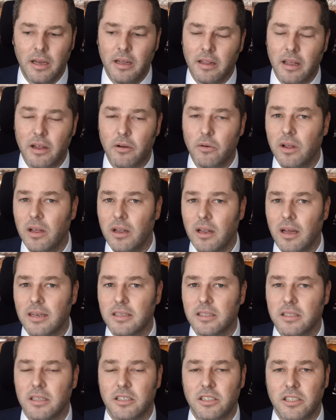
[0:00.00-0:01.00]
they
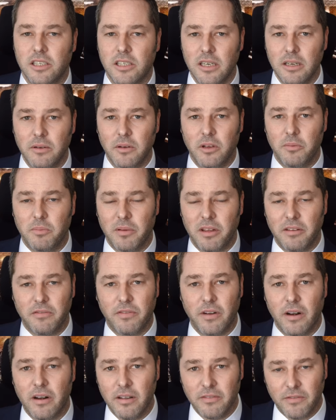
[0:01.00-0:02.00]
realized that she could be a
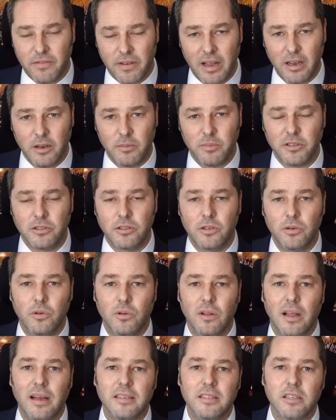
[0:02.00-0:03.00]
very valuable
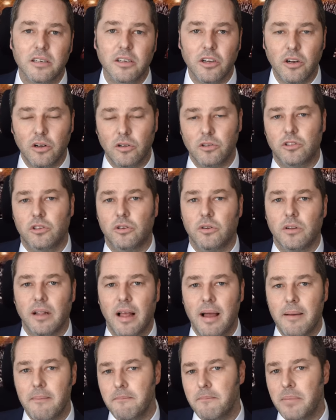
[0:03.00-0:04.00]
tool as a cultural
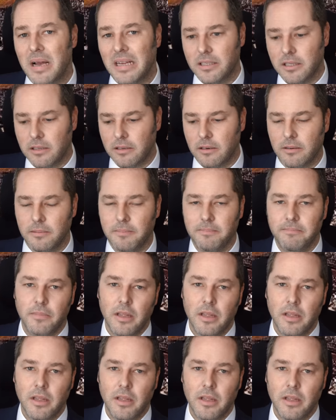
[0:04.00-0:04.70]
ambassador.